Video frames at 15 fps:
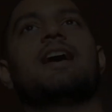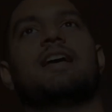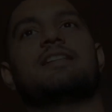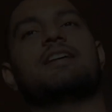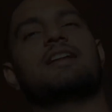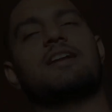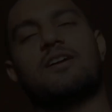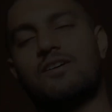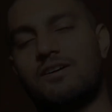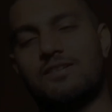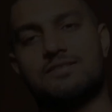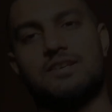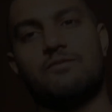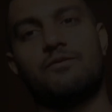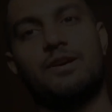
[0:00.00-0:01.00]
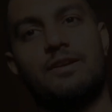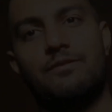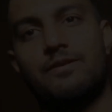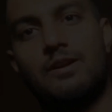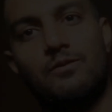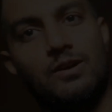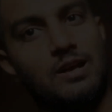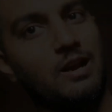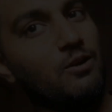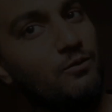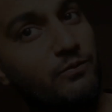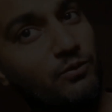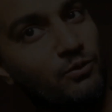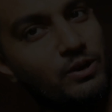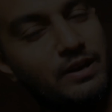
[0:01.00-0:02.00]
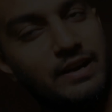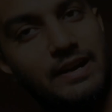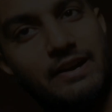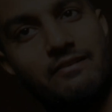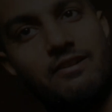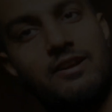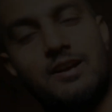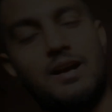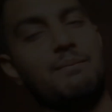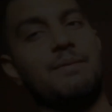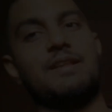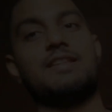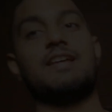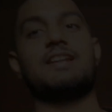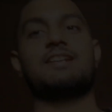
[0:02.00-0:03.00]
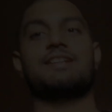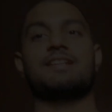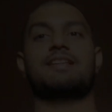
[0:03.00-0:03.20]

and then somewhere around 400 will come, and then